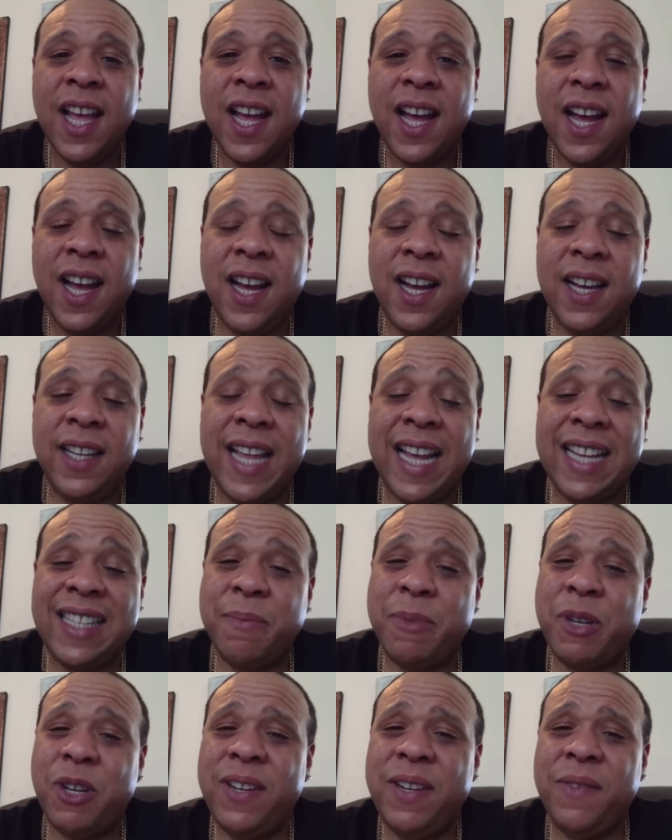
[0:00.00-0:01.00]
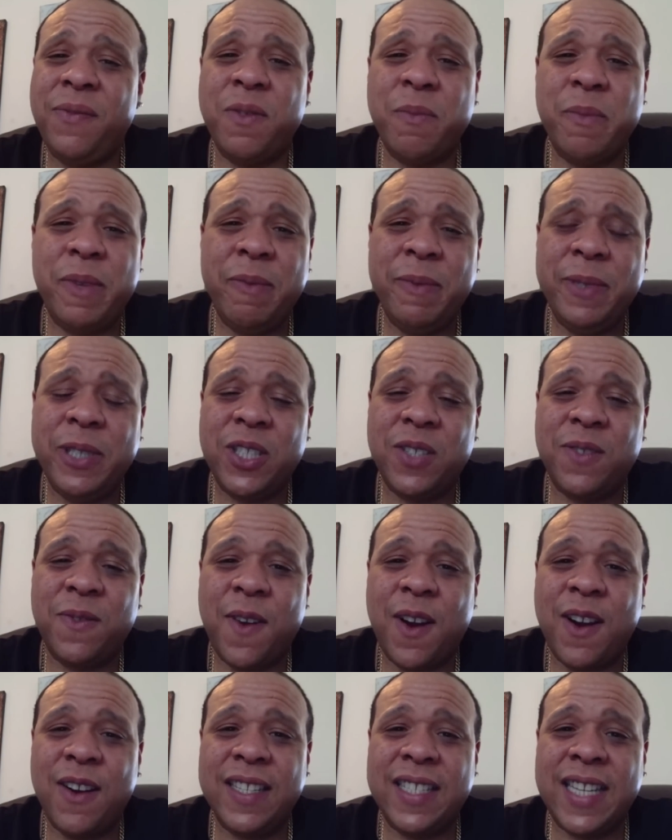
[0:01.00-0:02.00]
And that's about it from Image as
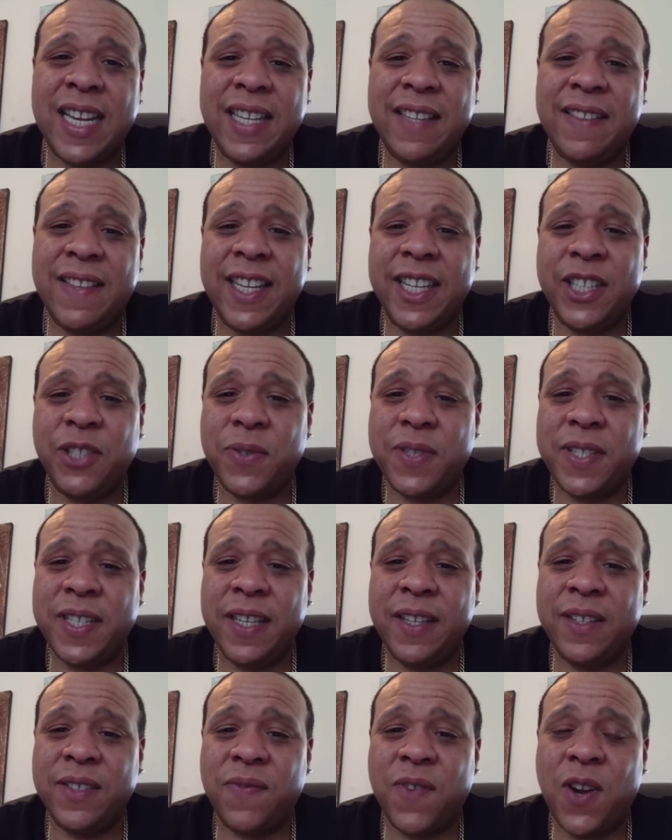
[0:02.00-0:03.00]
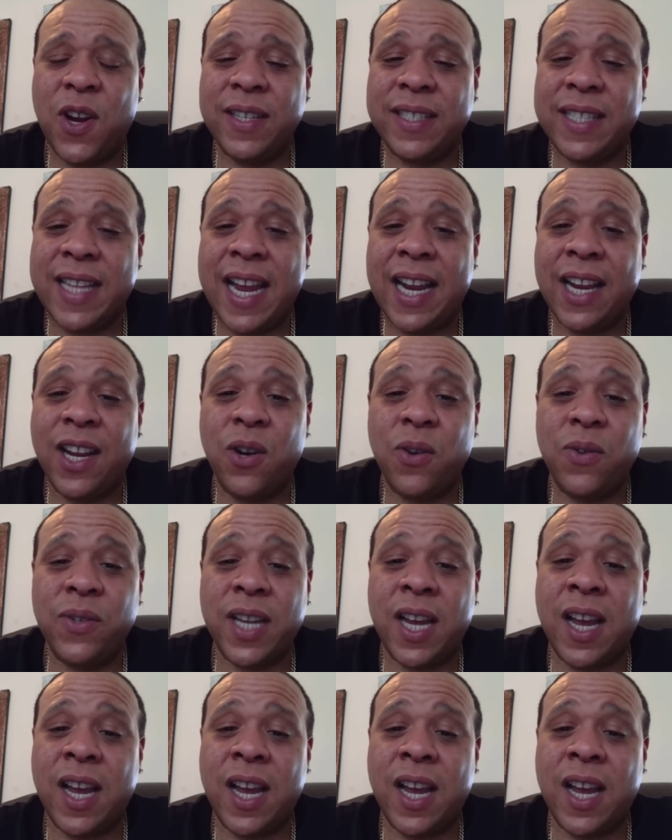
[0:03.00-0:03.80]
far as anything interesting as far as that goes.